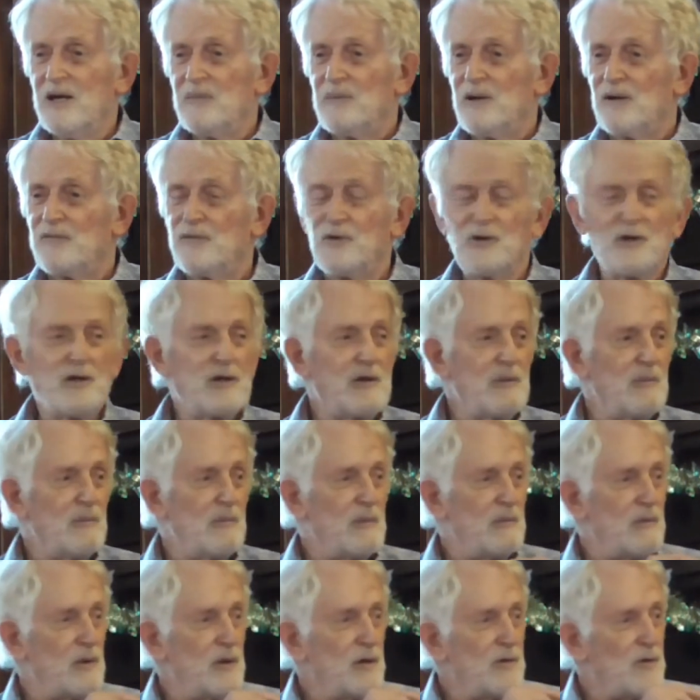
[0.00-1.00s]
But if you could
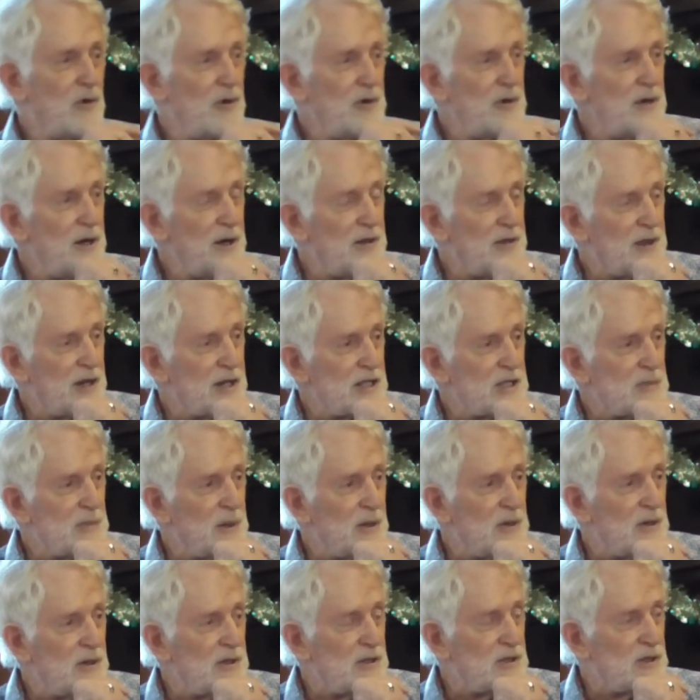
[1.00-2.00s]
move on now, thanks,
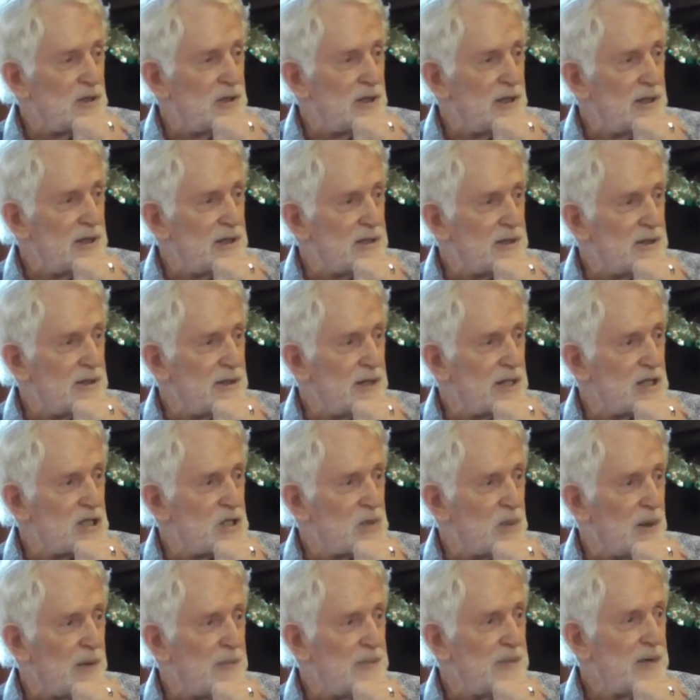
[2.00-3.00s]
Marion, to the next
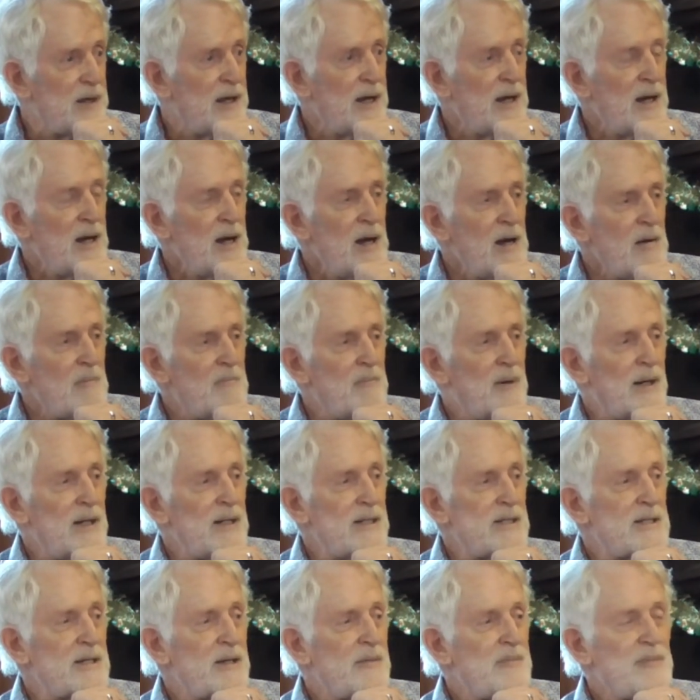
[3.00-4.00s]
one.
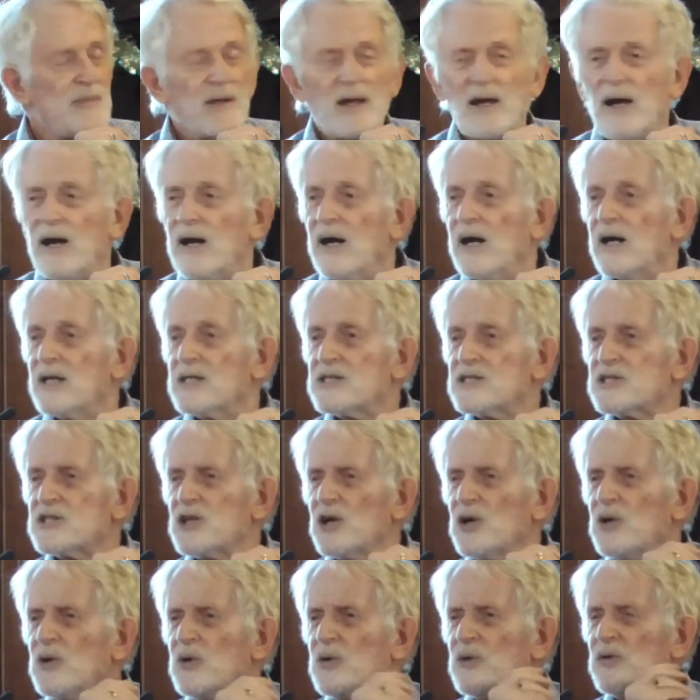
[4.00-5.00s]
But
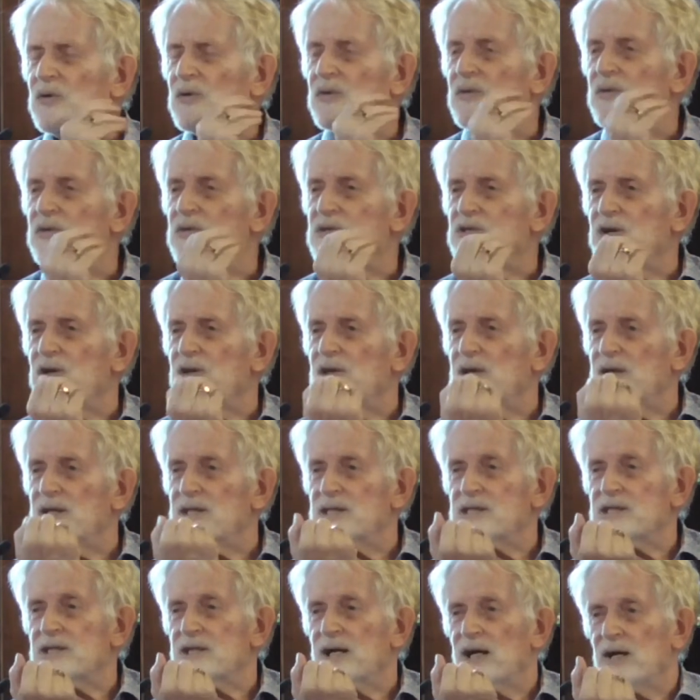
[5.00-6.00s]
so there
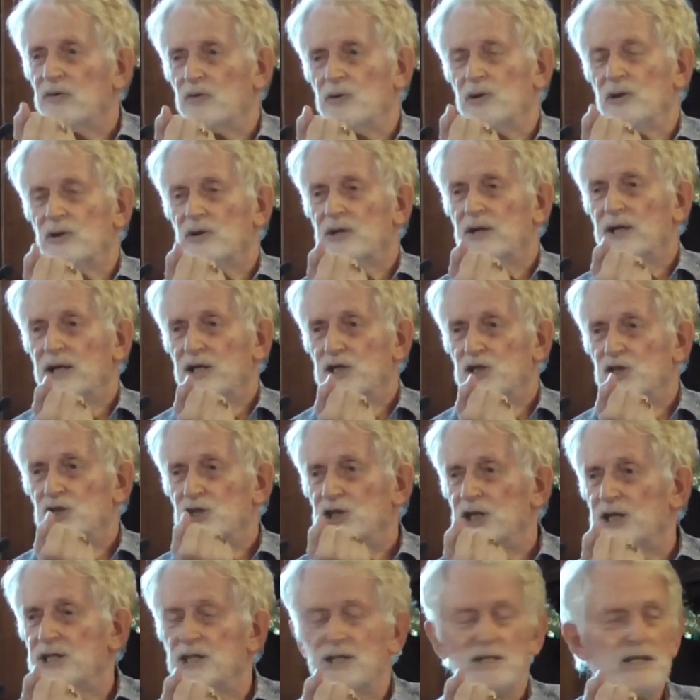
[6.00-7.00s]
isn't a real connection.
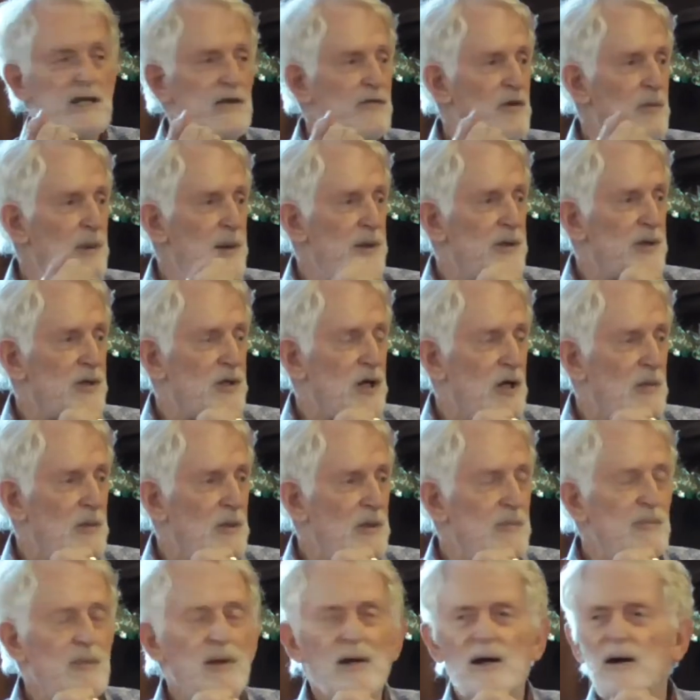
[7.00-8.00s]
Jesus never met the
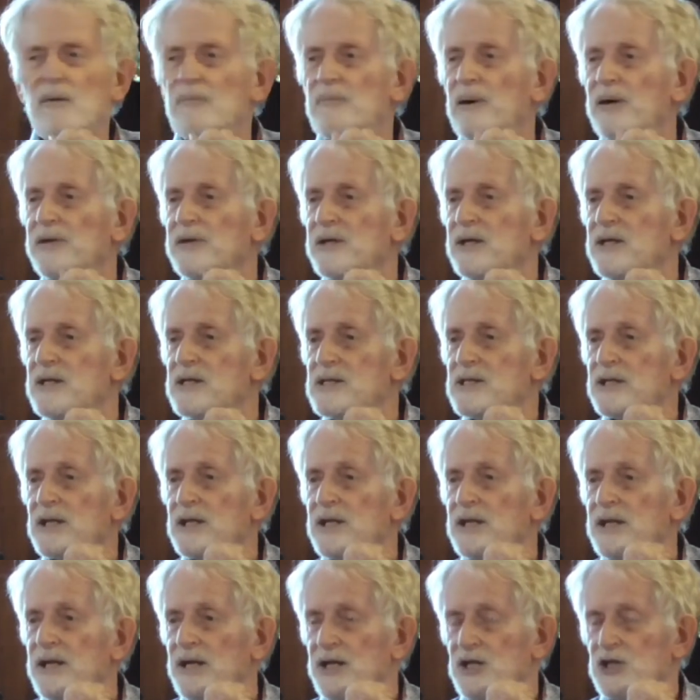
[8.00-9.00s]
comet, but there is a
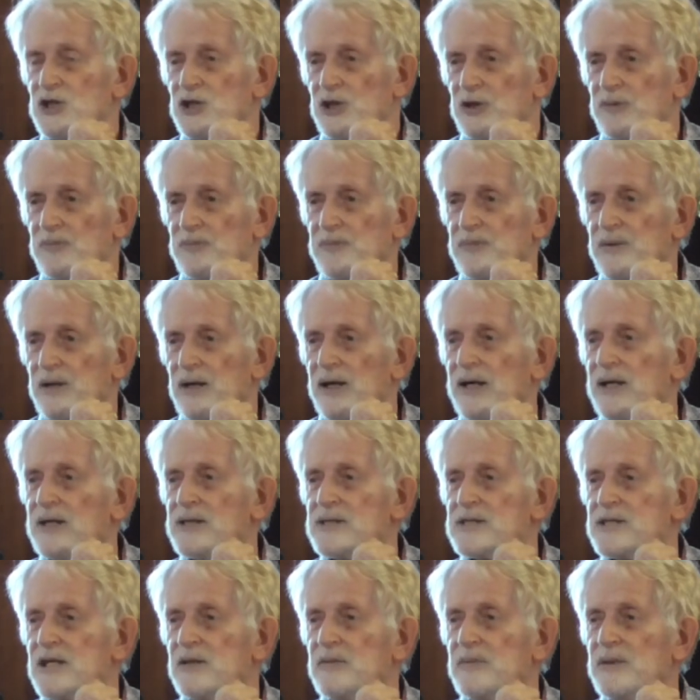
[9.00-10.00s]
connection in
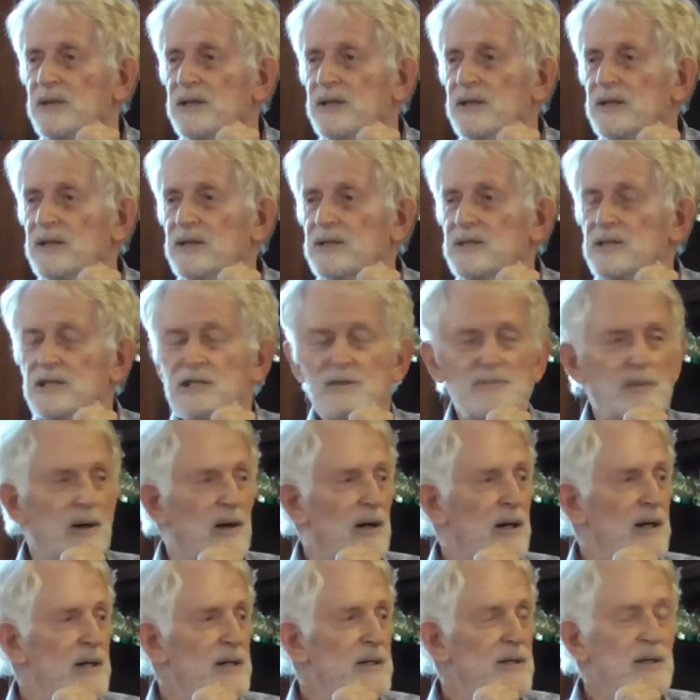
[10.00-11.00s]
somebody else's
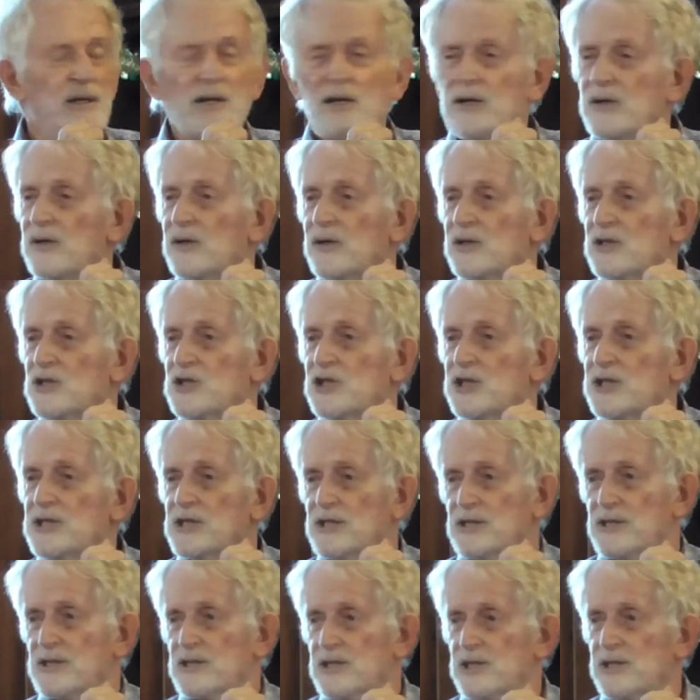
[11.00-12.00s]
mind, not
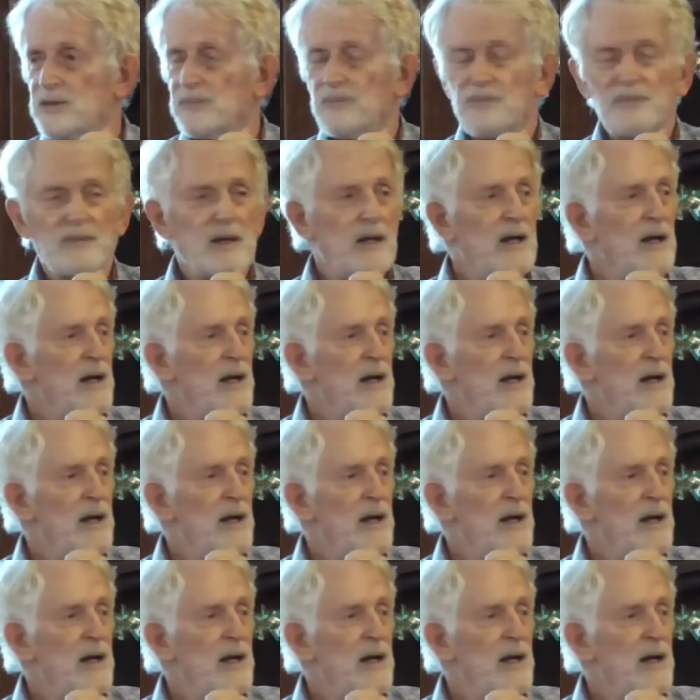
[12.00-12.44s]
Jesus.